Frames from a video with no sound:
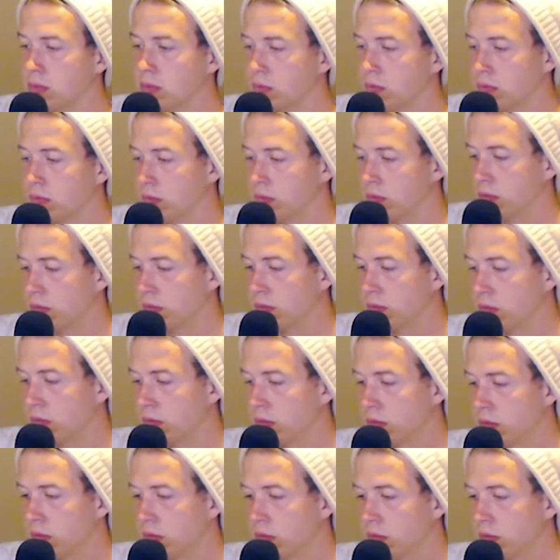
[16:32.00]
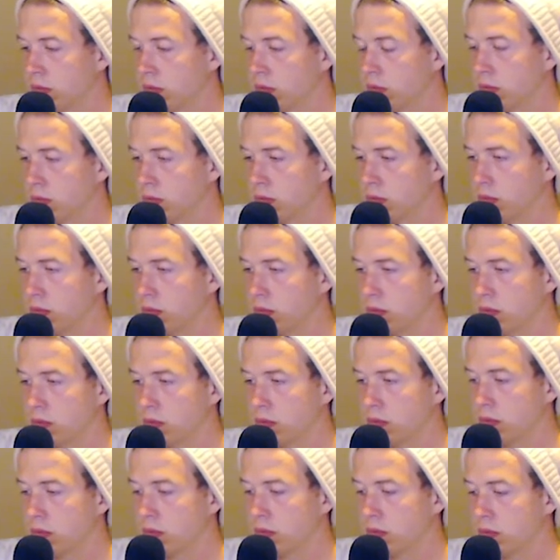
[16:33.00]

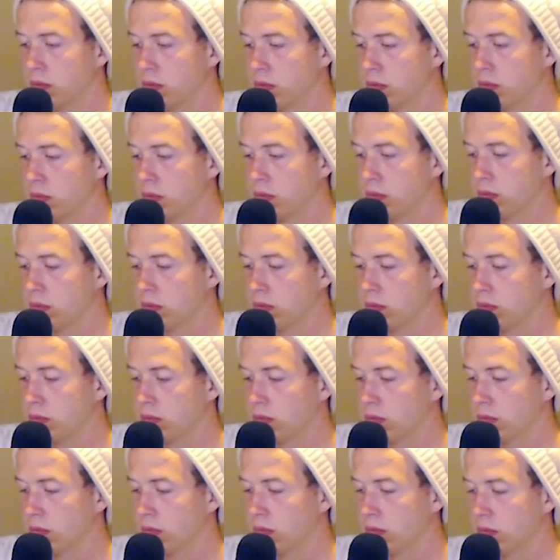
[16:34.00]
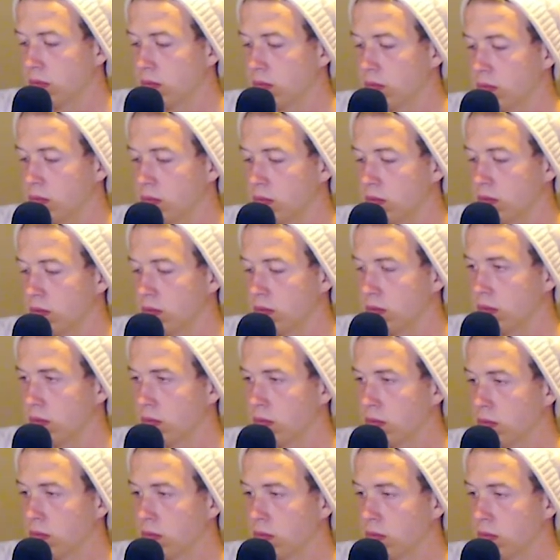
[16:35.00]

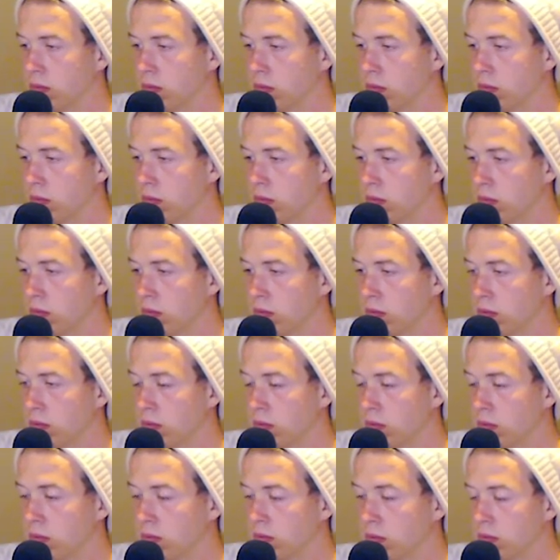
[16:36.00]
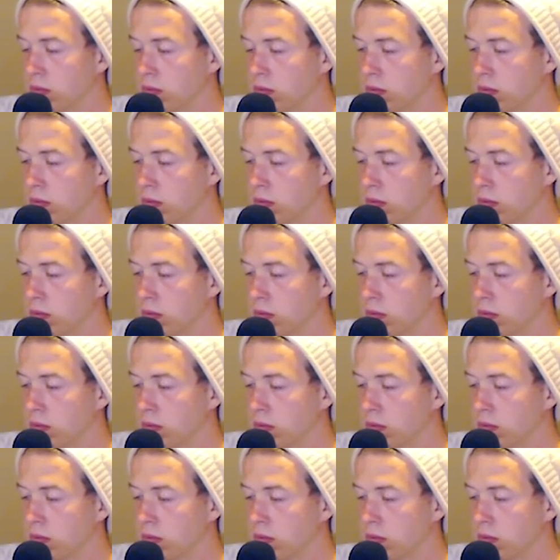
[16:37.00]
No words are spoken by the person on screen.